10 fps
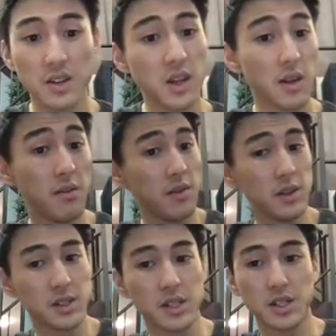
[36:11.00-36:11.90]
And you can get a
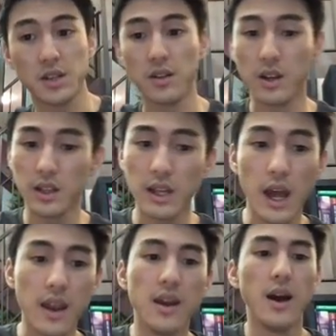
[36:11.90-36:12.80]
first edition. Look at
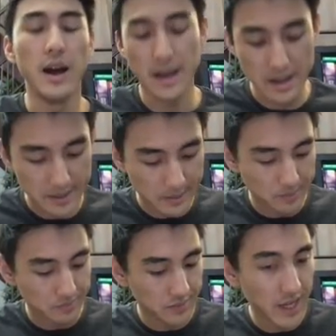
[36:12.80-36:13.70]
that.
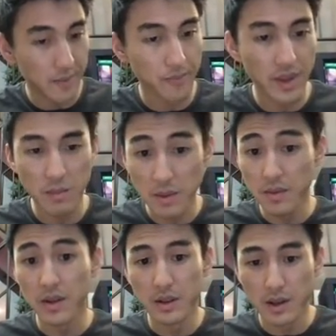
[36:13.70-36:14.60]
Um, yeah, maybe
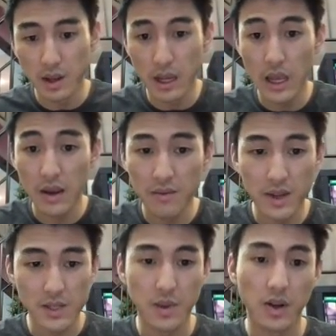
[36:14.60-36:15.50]
even an
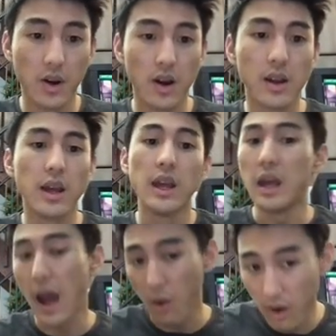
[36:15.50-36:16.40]
investment card.
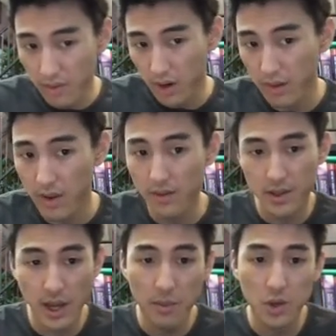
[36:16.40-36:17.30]
However, if you have
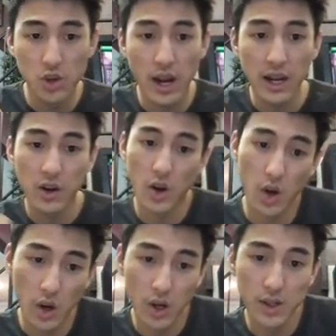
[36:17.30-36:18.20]
Cyber Dragon
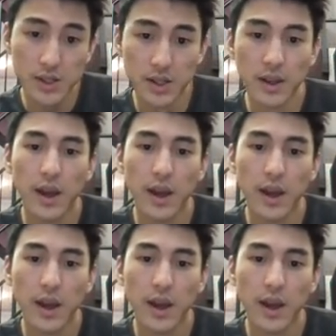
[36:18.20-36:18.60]
Herz,